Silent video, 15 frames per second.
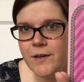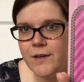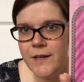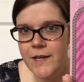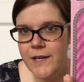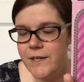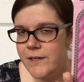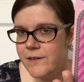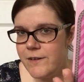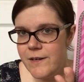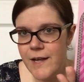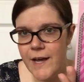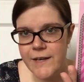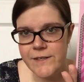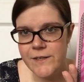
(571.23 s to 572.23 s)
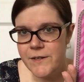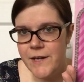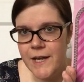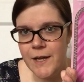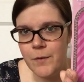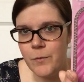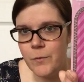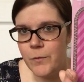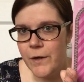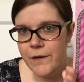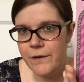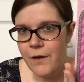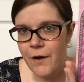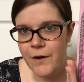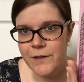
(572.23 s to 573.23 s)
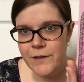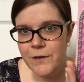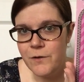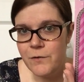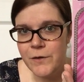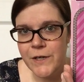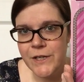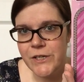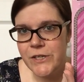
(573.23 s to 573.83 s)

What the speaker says: It has her name written all over it.